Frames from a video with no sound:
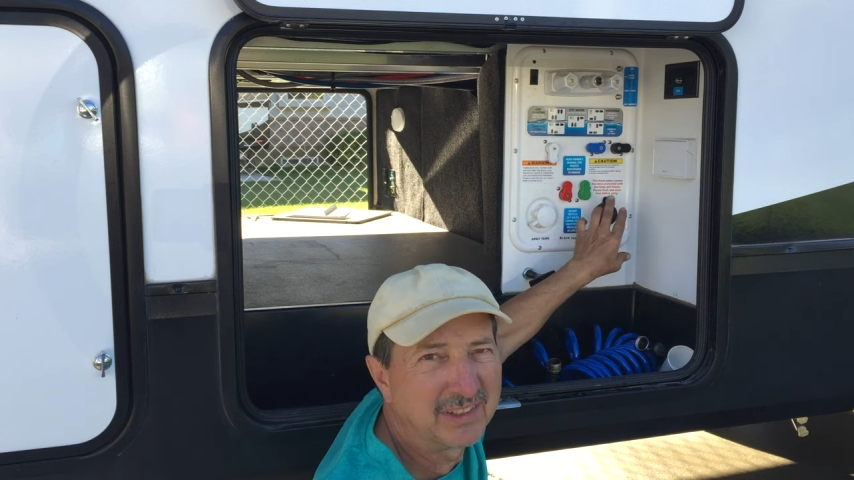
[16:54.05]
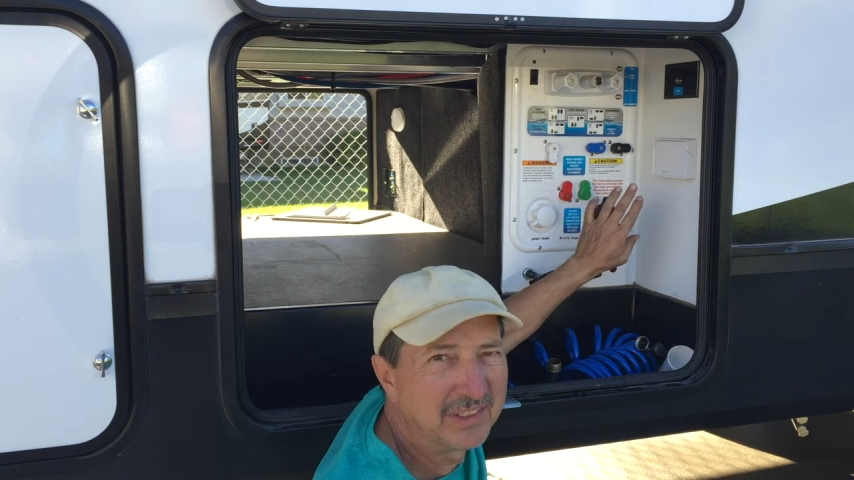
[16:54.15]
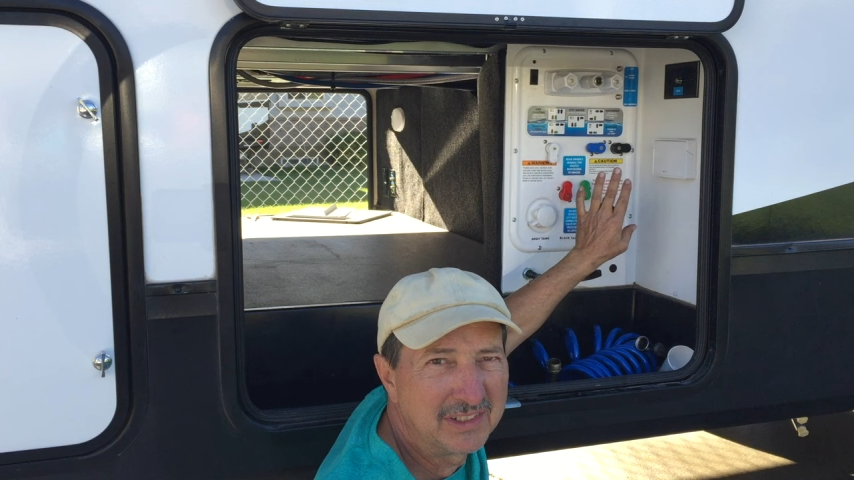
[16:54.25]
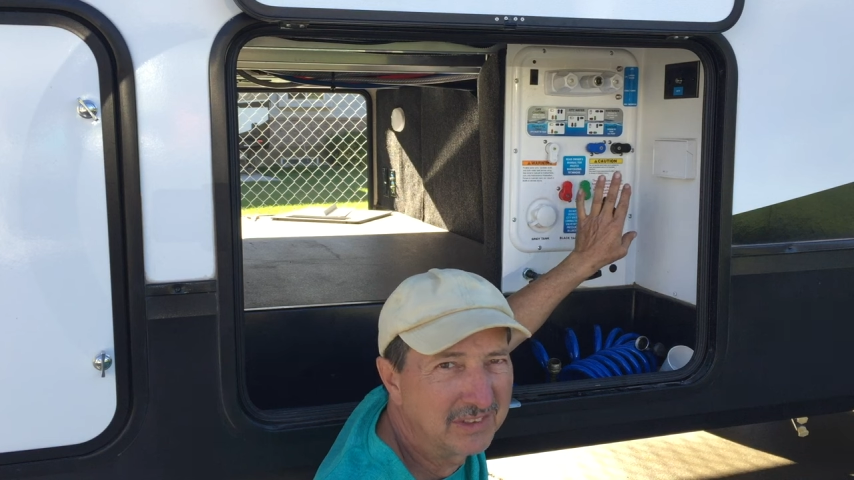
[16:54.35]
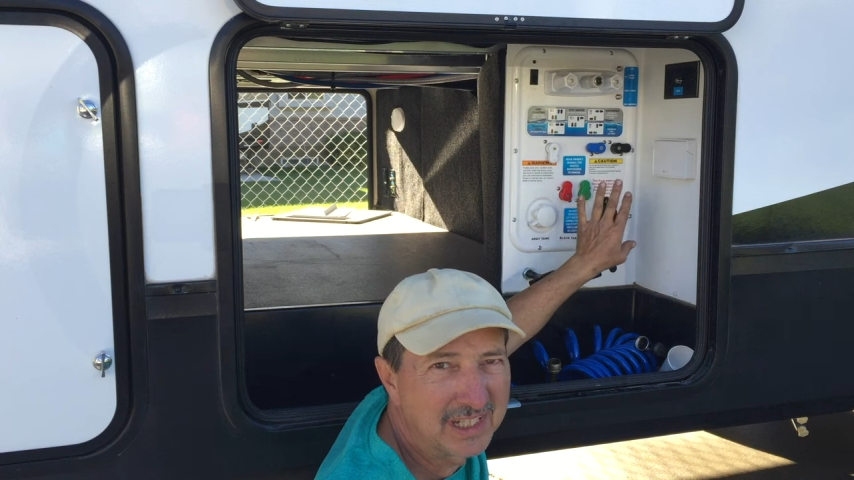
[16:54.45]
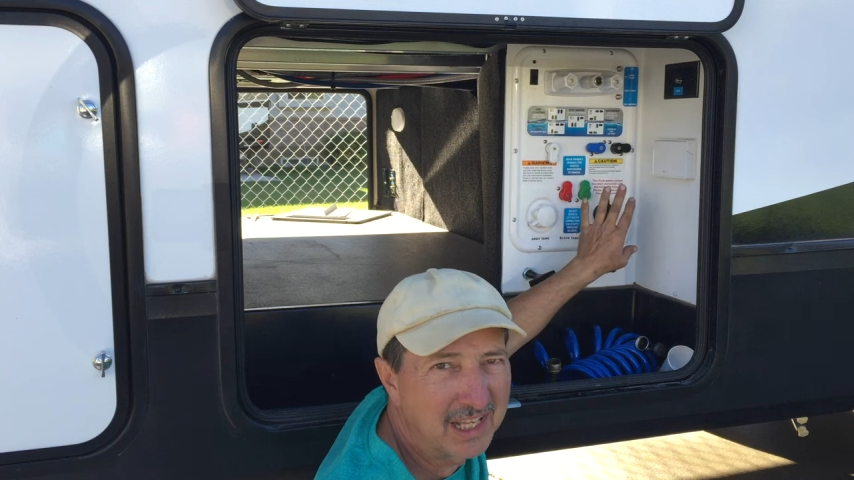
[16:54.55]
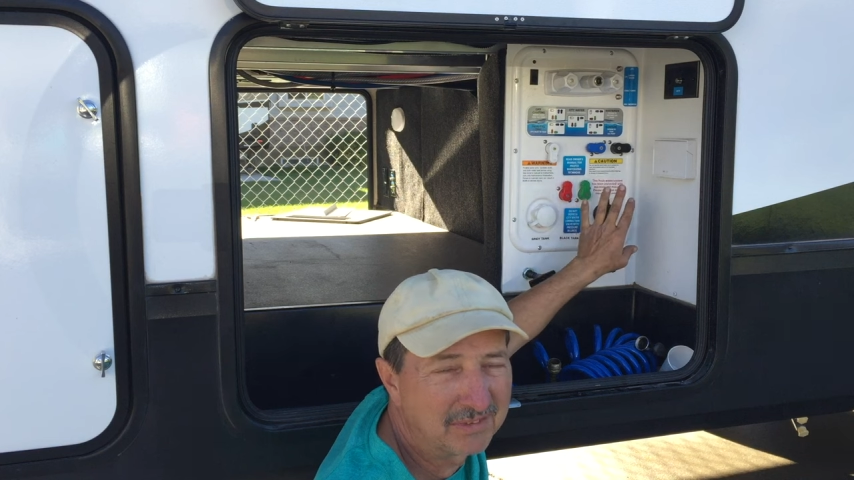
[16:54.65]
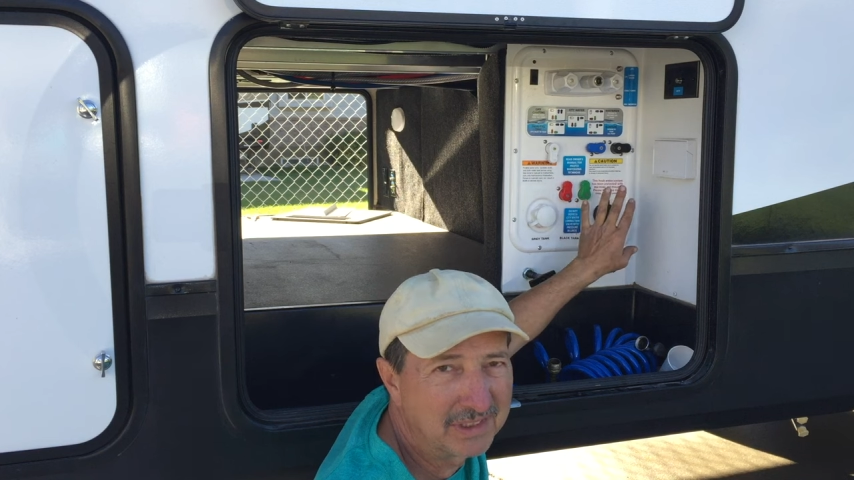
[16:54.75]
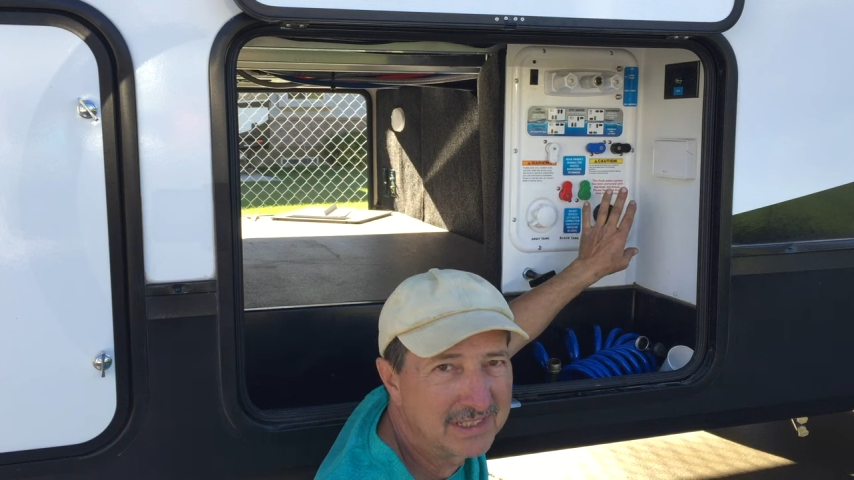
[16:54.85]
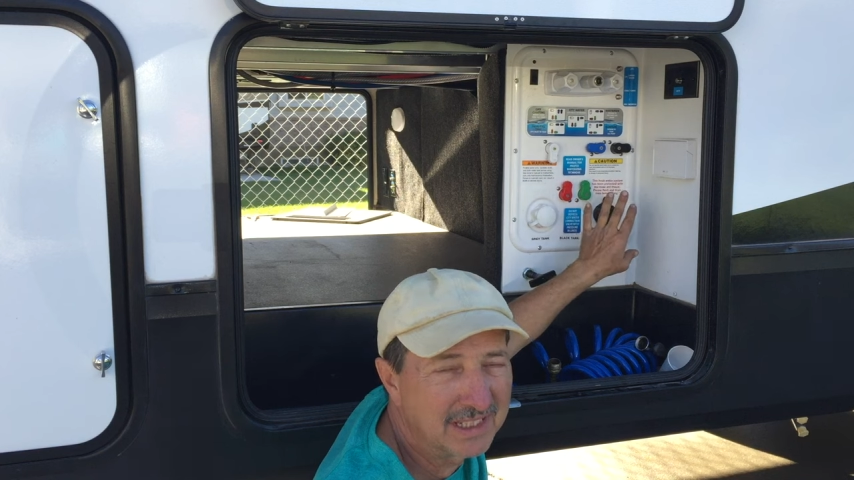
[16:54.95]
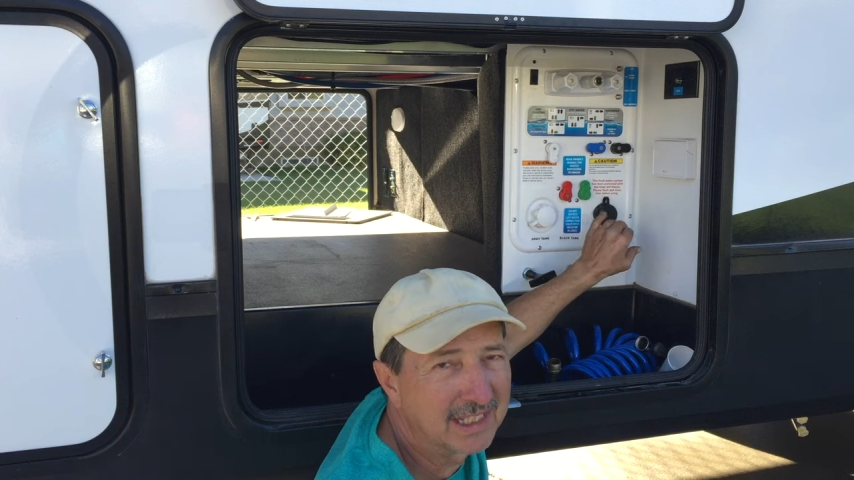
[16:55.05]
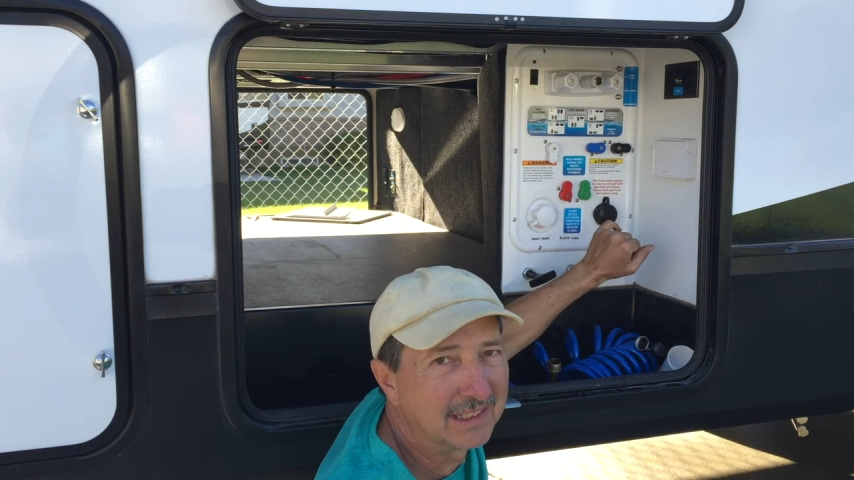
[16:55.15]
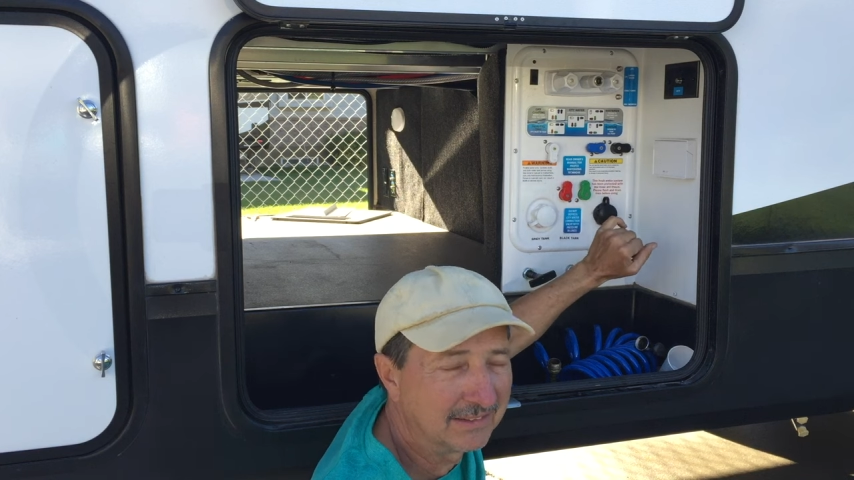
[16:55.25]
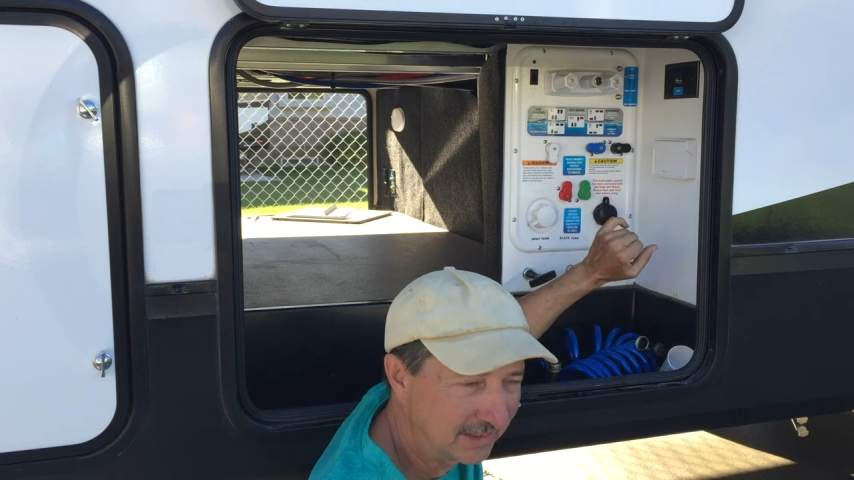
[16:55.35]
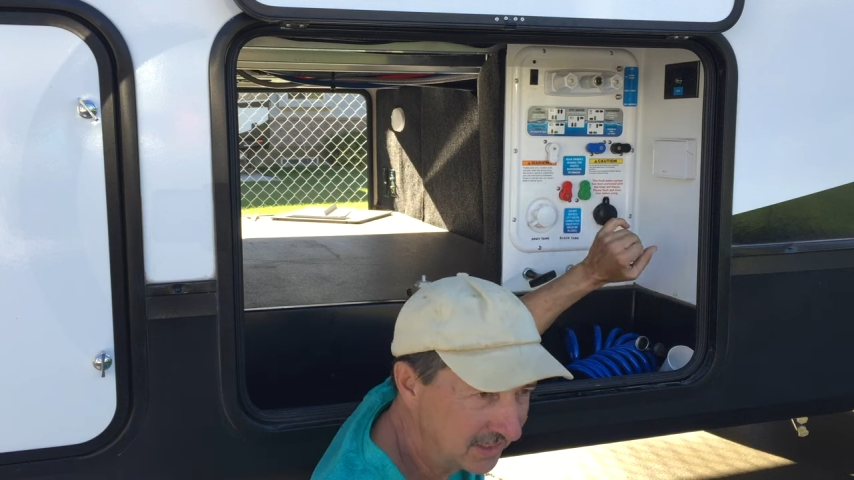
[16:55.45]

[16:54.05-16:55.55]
You don't need to run antifreeze in it.